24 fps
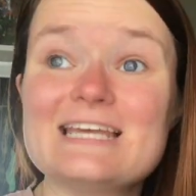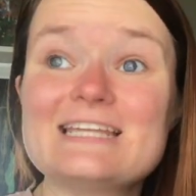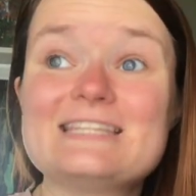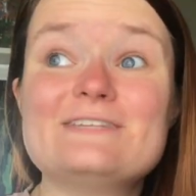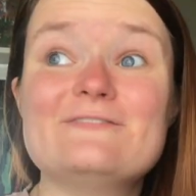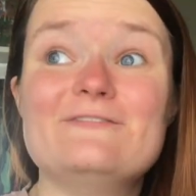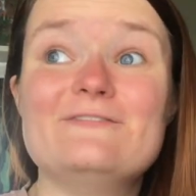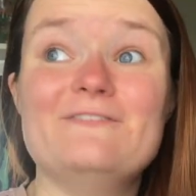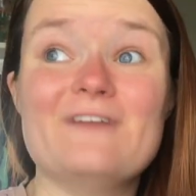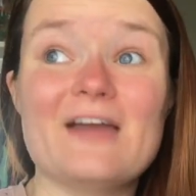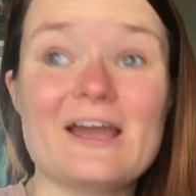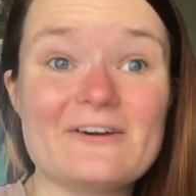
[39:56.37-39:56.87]
It's
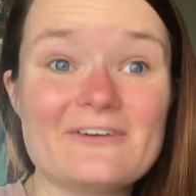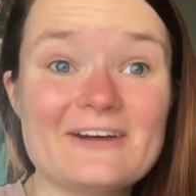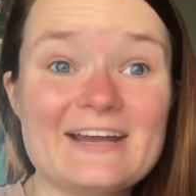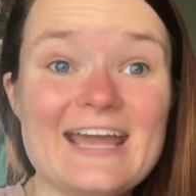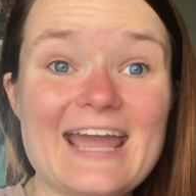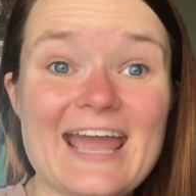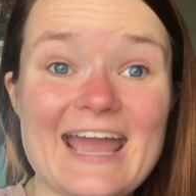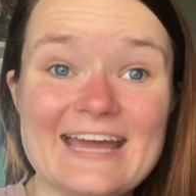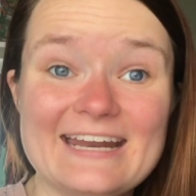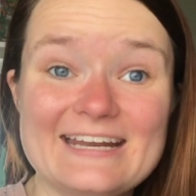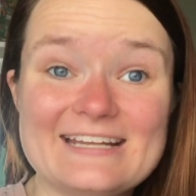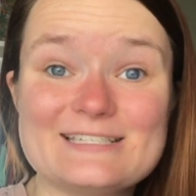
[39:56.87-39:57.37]
very
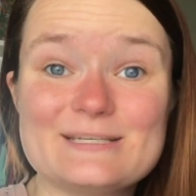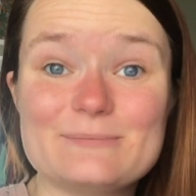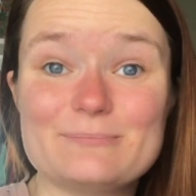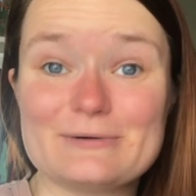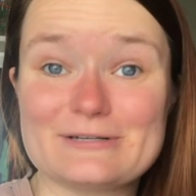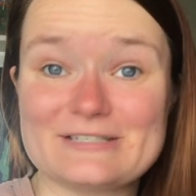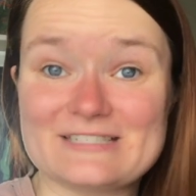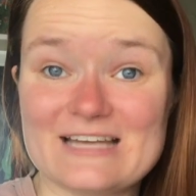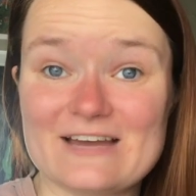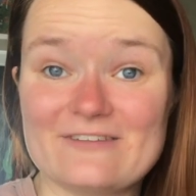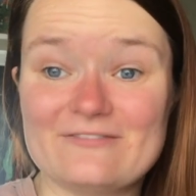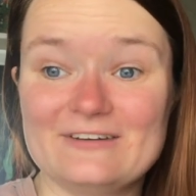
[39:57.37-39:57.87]
Hades and
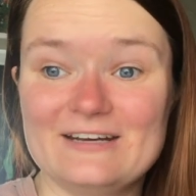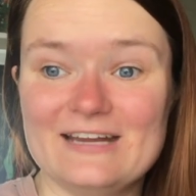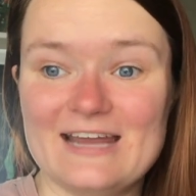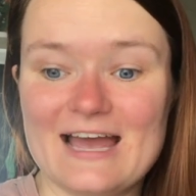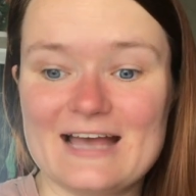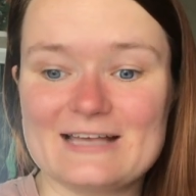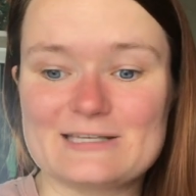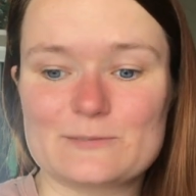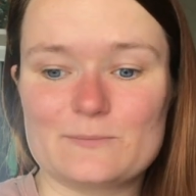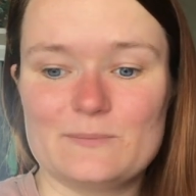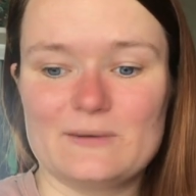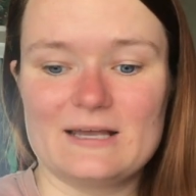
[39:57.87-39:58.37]

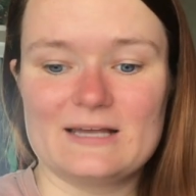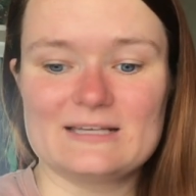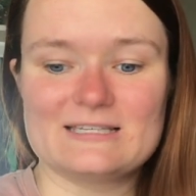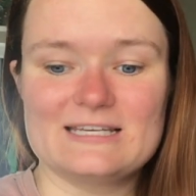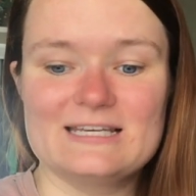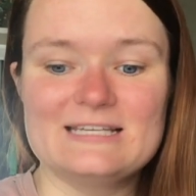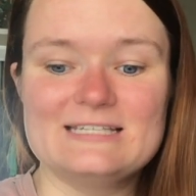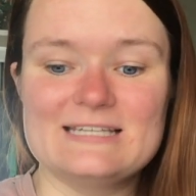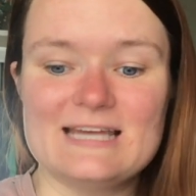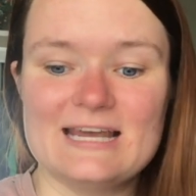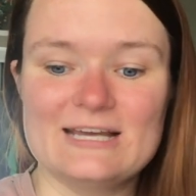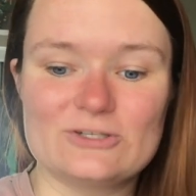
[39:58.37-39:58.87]
Persephone-esque because
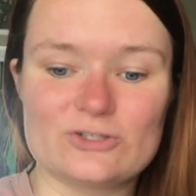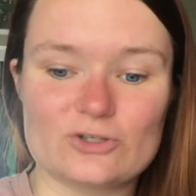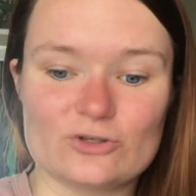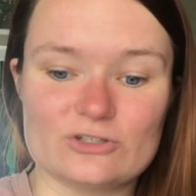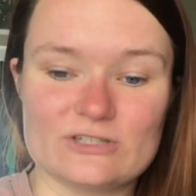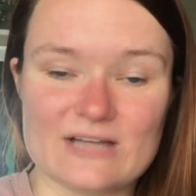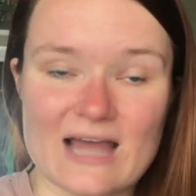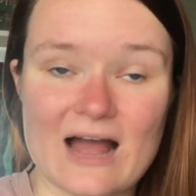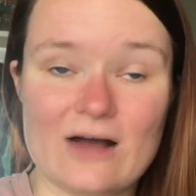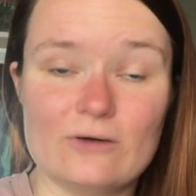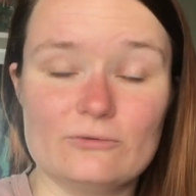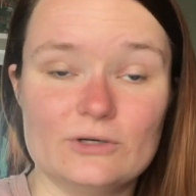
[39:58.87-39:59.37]
he takes her
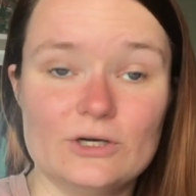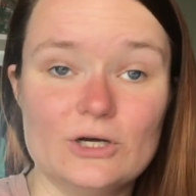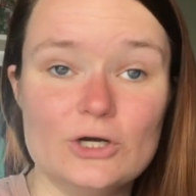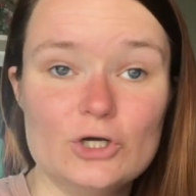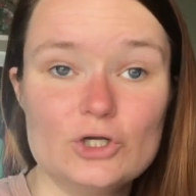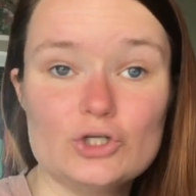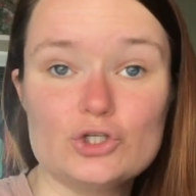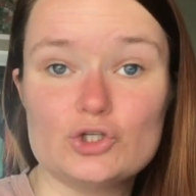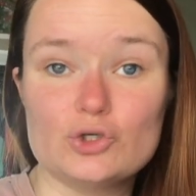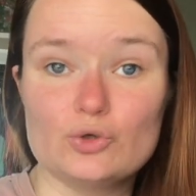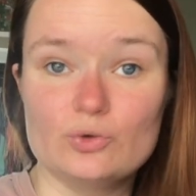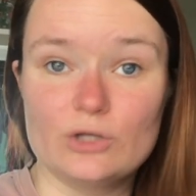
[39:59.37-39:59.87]
down
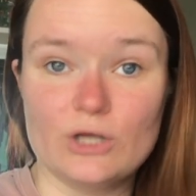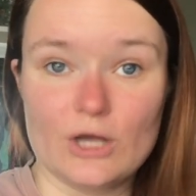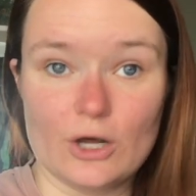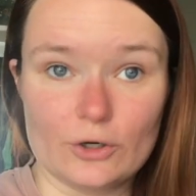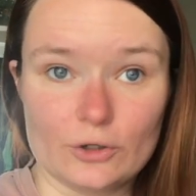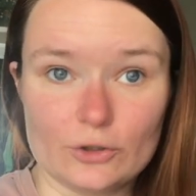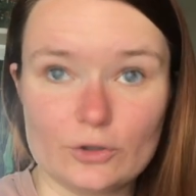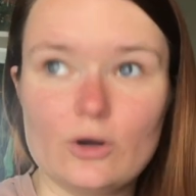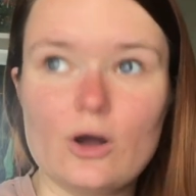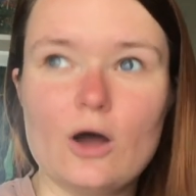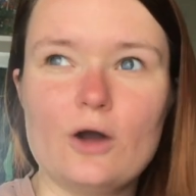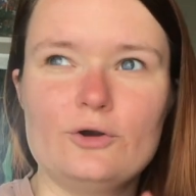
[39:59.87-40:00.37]
to the
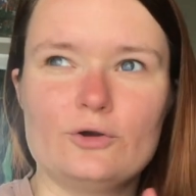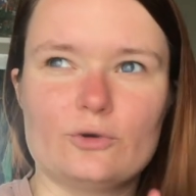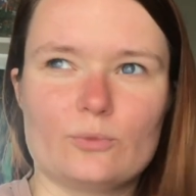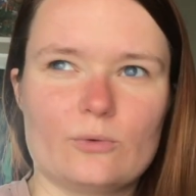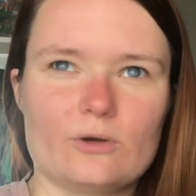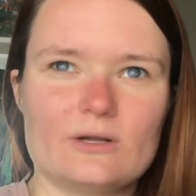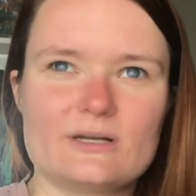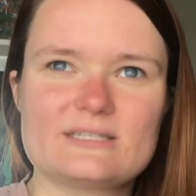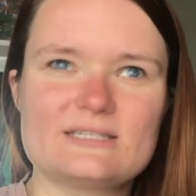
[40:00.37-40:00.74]
un underworld.